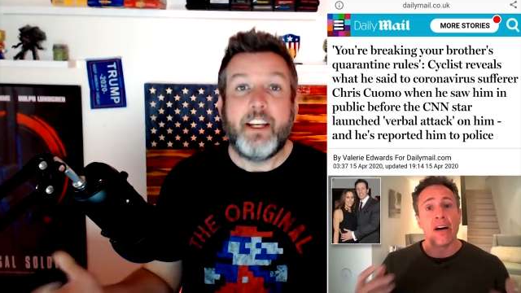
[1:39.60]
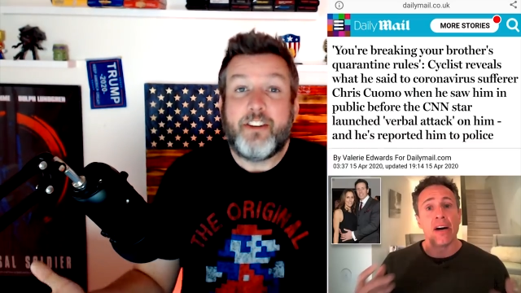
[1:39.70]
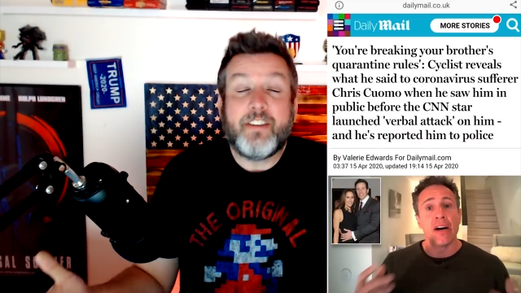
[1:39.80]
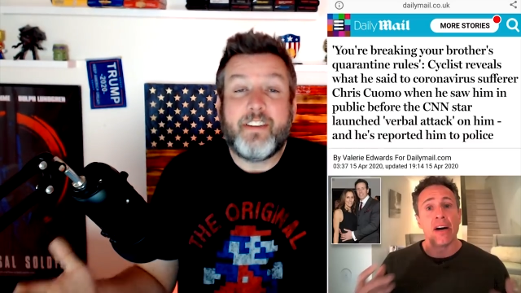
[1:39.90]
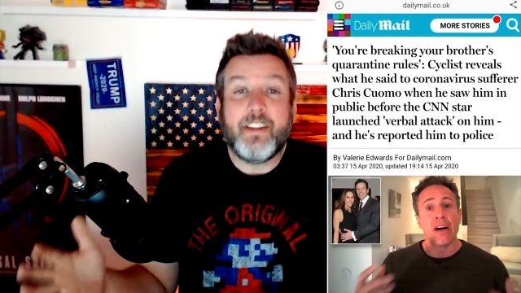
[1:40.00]
Speaker 1: He's
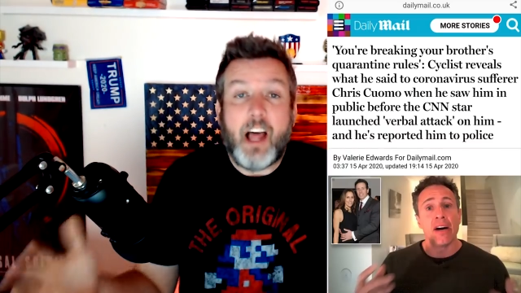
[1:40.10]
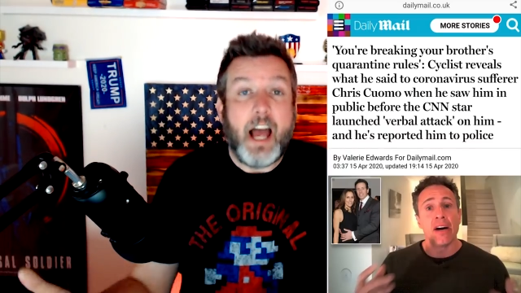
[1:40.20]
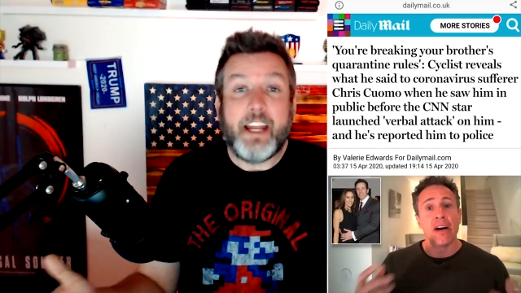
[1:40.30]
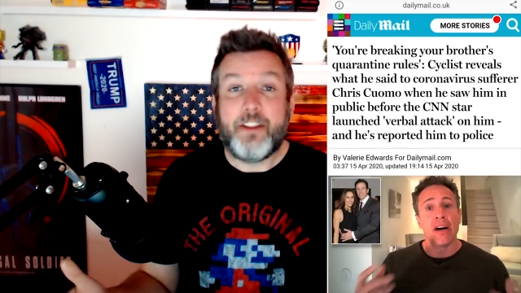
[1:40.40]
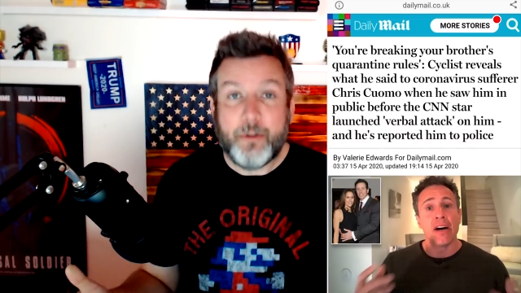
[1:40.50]
just
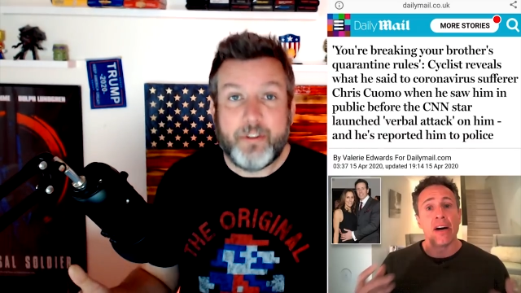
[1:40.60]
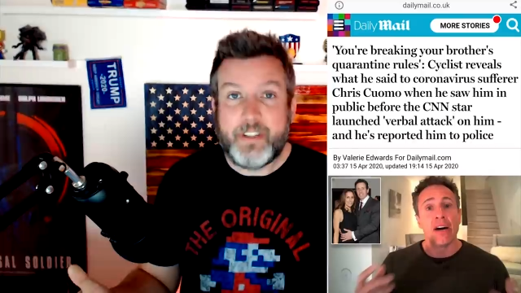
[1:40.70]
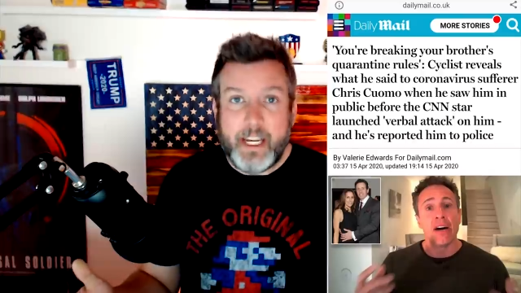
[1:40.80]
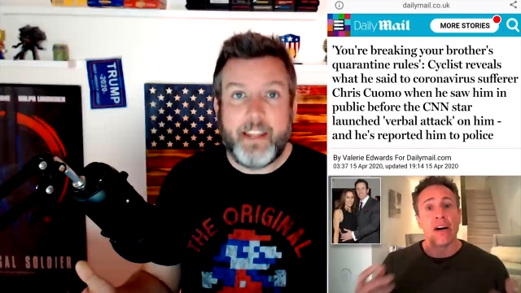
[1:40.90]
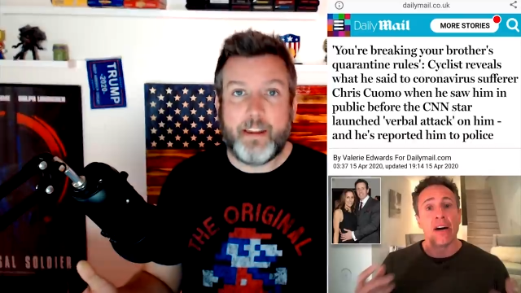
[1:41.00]
lying through his
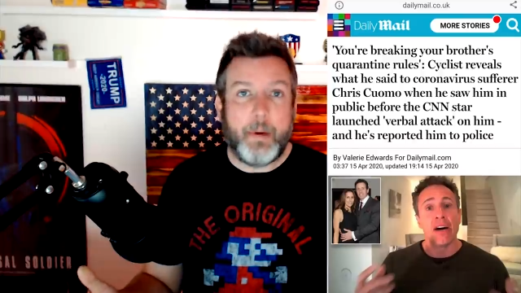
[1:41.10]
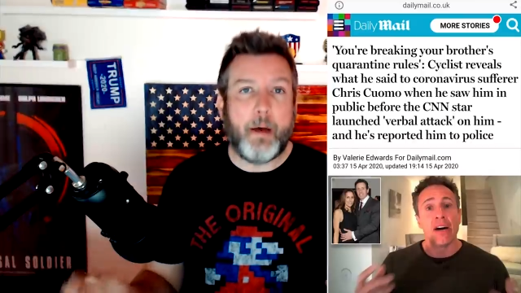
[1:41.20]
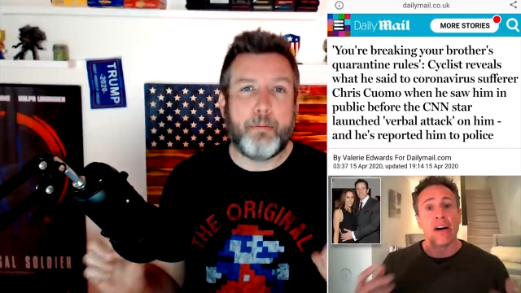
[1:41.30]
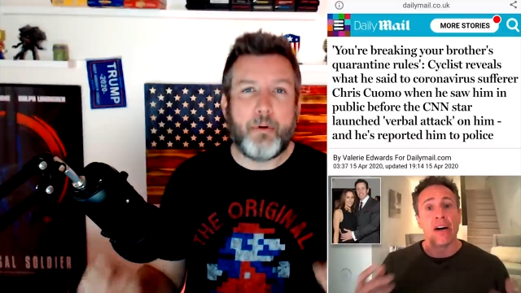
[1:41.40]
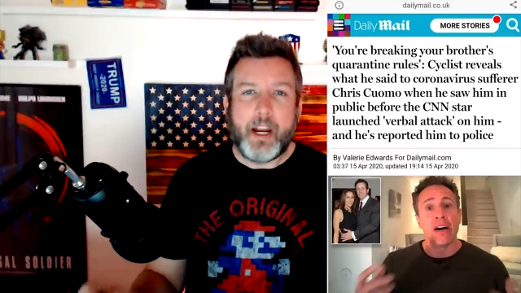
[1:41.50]
teeth
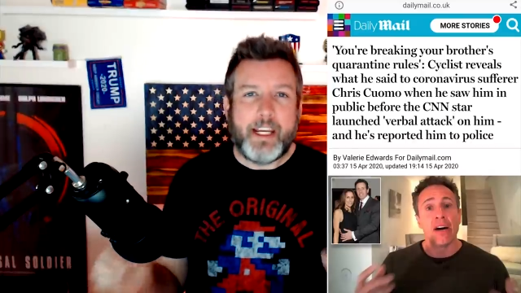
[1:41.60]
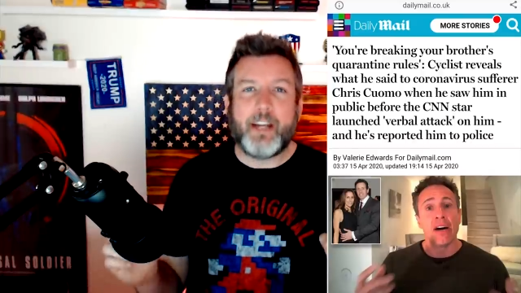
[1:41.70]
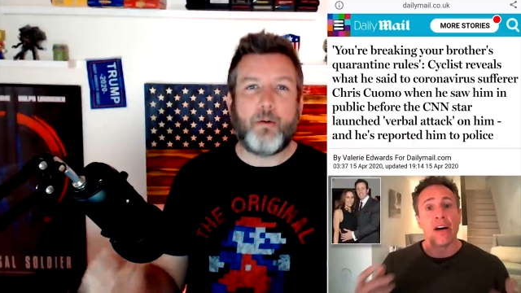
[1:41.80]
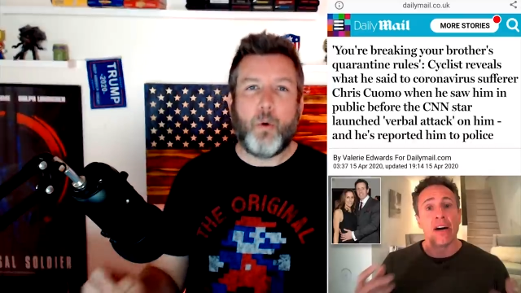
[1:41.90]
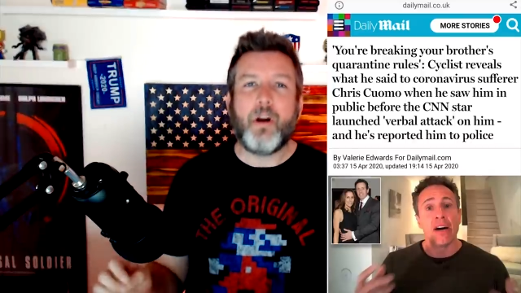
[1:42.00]
about breaking
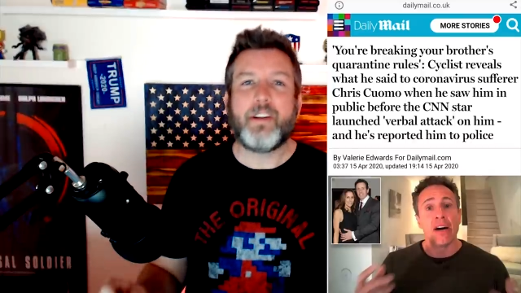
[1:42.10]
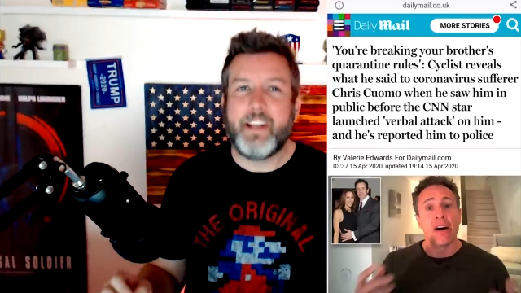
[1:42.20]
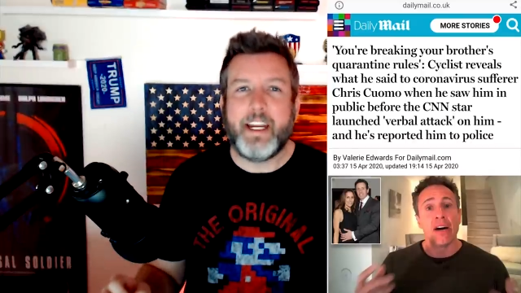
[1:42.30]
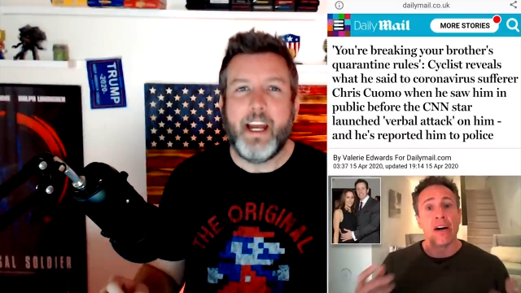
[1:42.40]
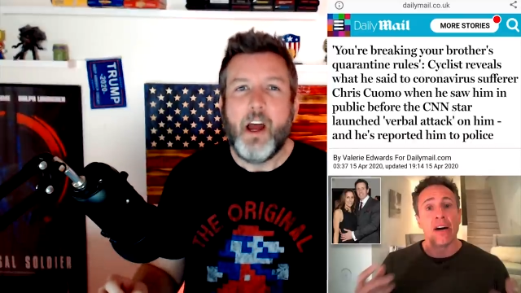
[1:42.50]

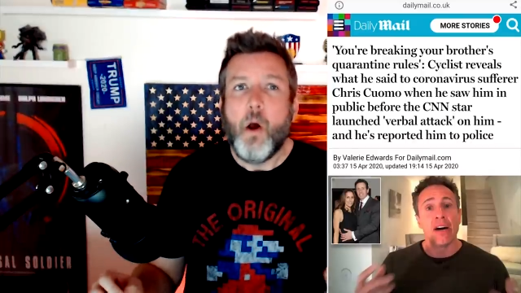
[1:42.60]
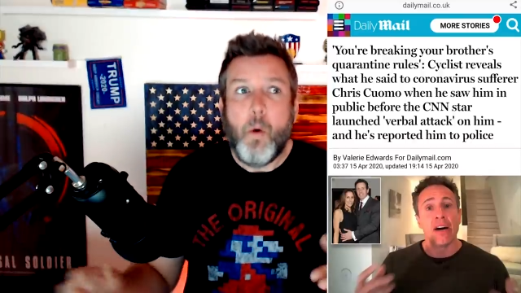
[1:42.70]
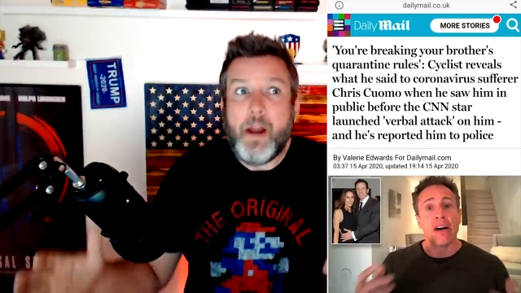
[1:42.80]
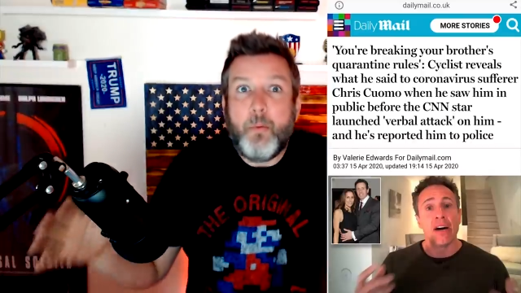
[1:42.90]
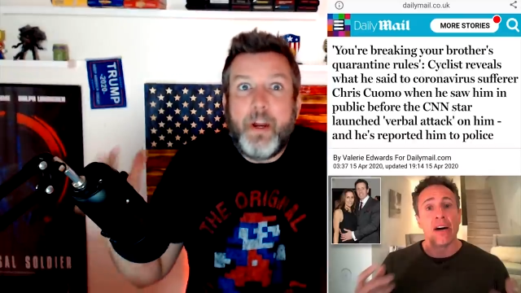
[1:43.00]
quarantine
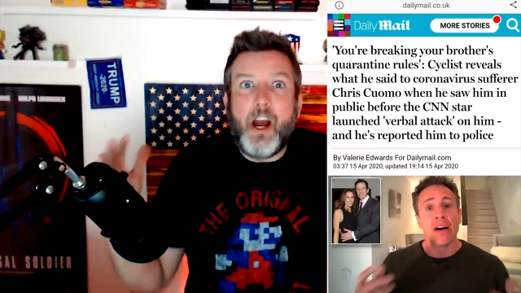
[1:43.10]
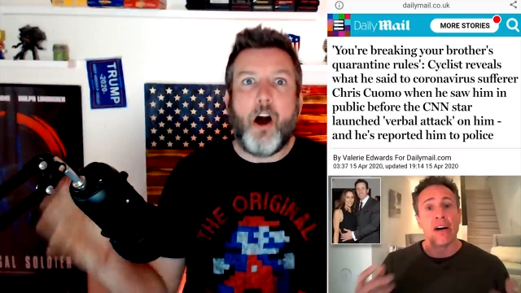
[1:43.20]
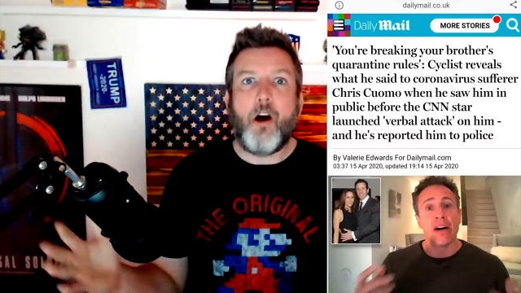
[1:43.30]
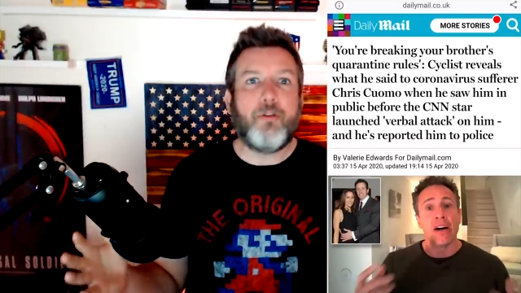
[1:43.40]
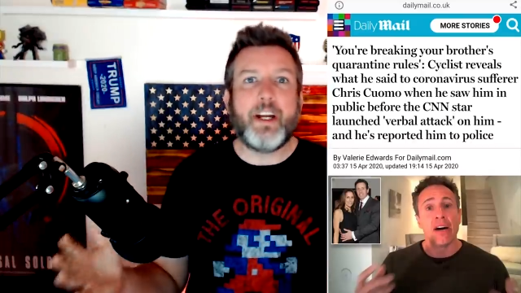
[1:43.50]
when we
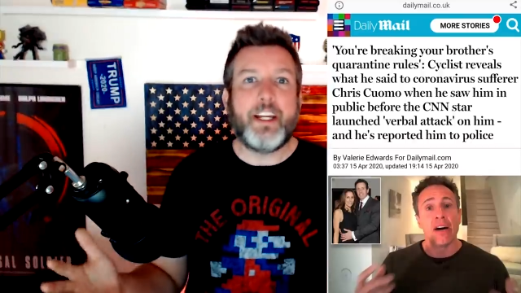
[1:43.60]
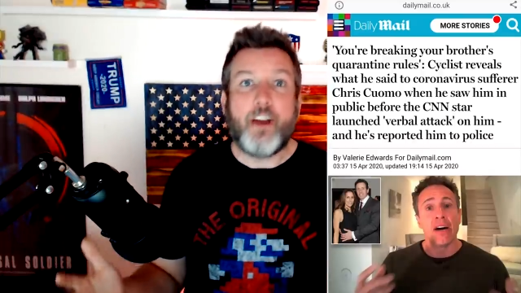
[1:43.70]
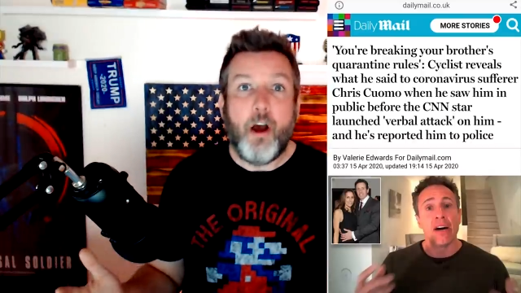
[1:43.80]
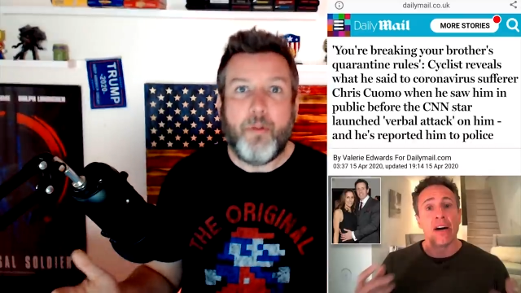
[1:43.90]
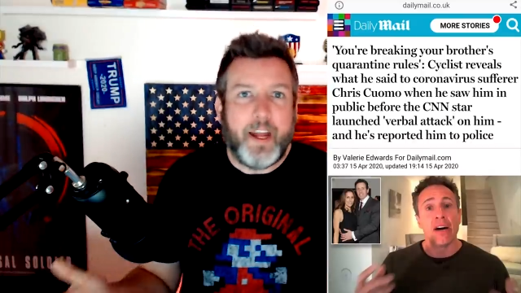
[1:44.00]
already
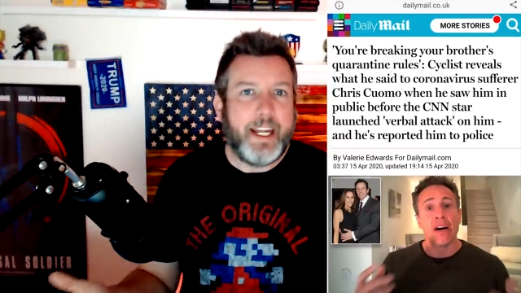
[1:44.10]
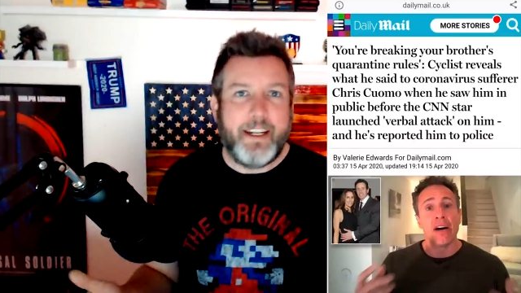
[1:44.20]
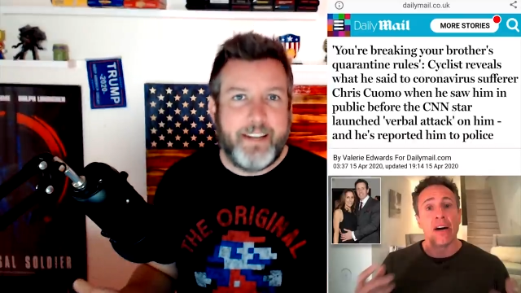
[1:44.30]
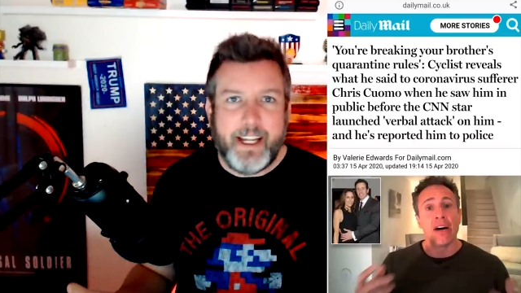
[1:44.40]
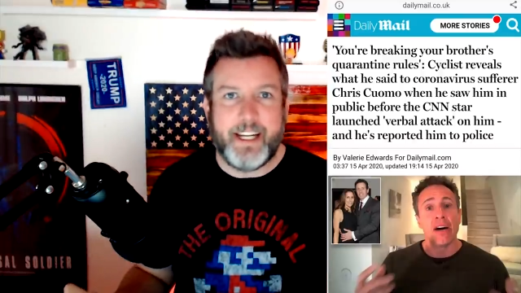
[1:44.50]
know that he did